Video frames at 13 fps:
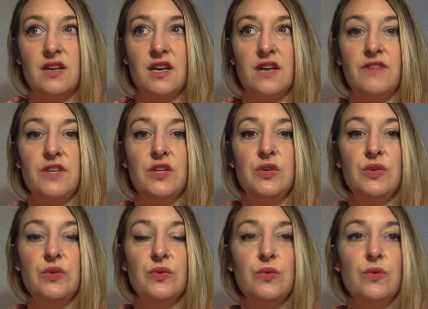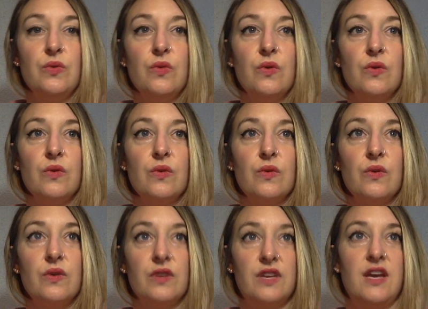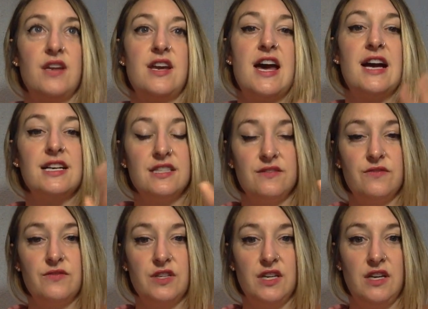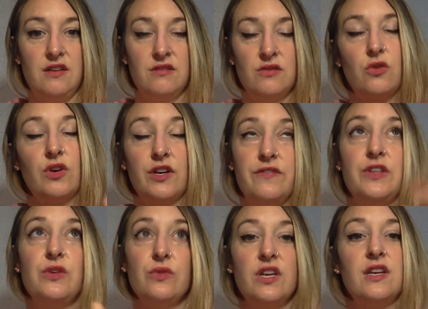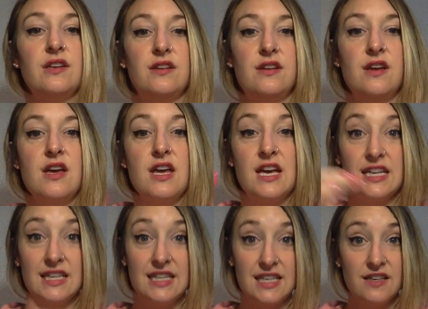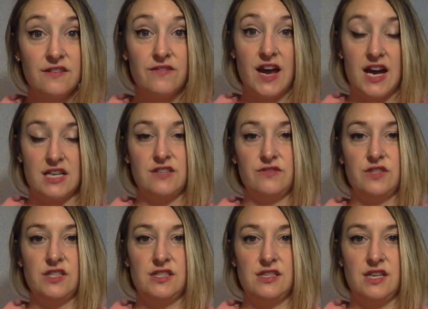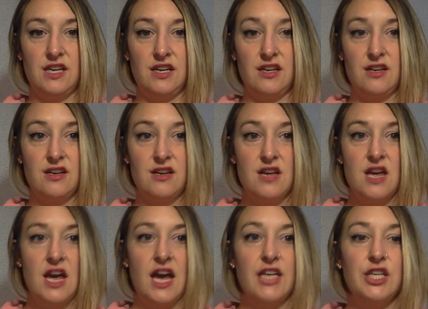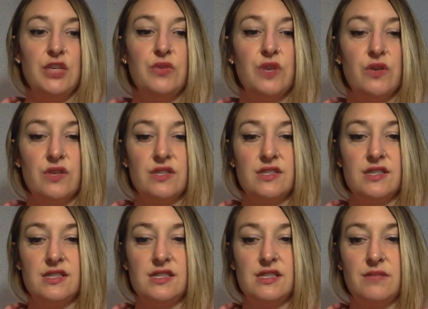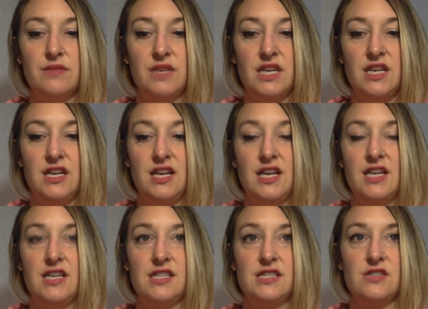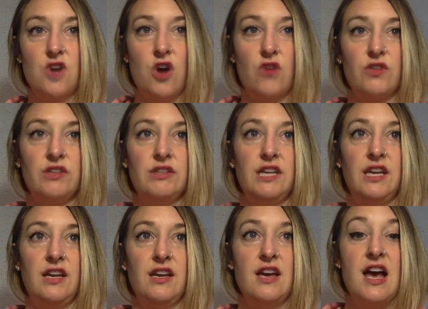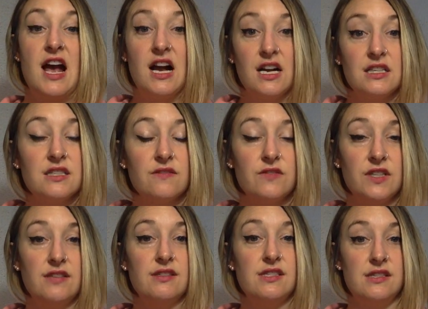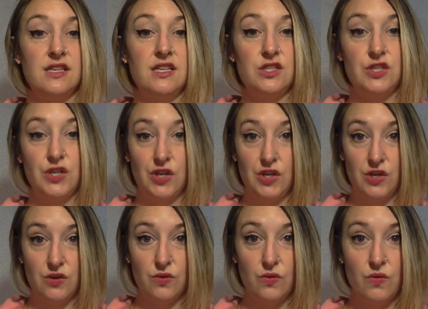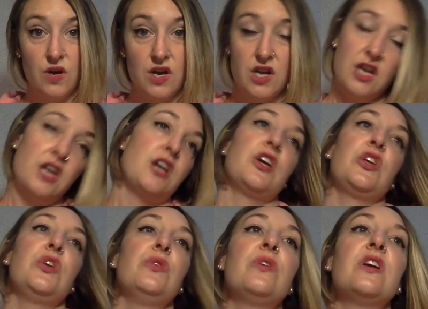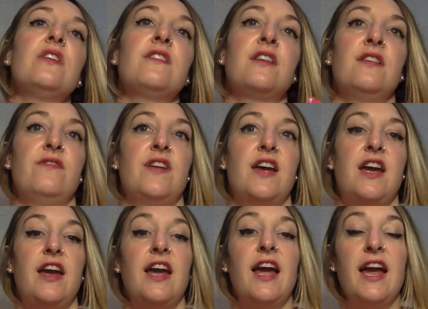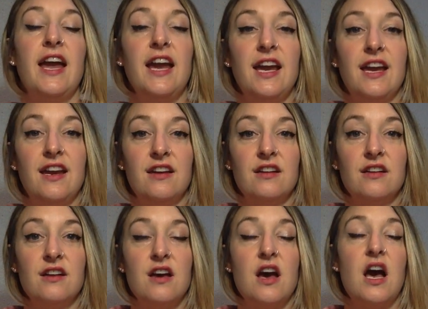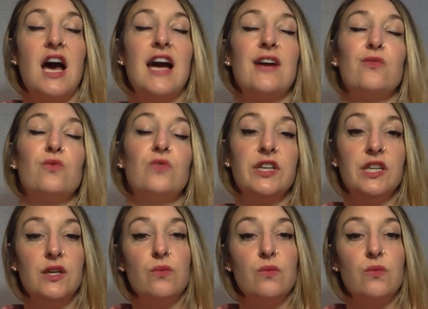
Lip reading: if you can if you can give active listening and you notice that somebody is not really actively listening to you, you can convey, hey, I really